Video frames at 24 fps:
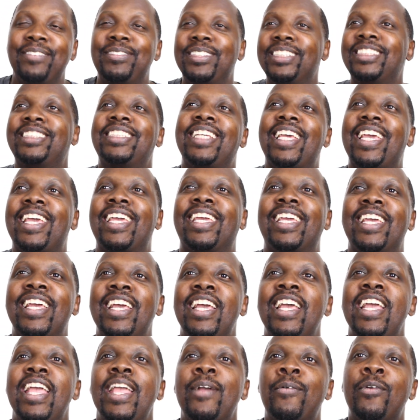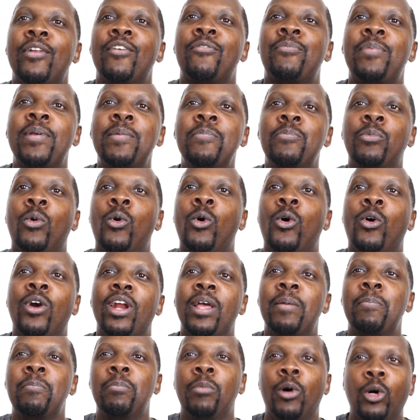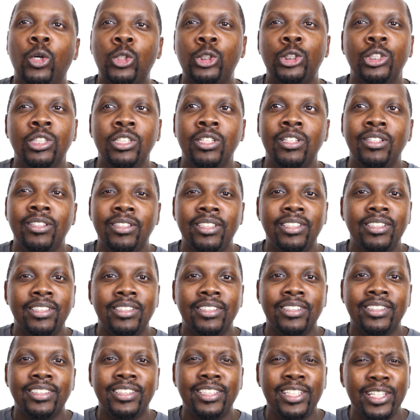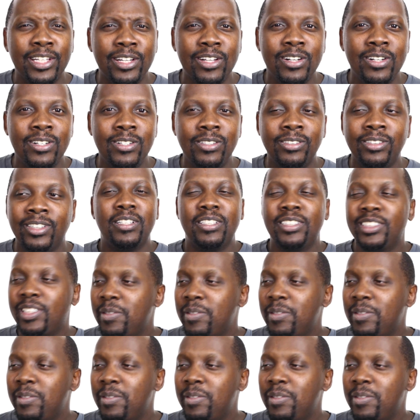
I'm just saying it would have been more emotional, you know?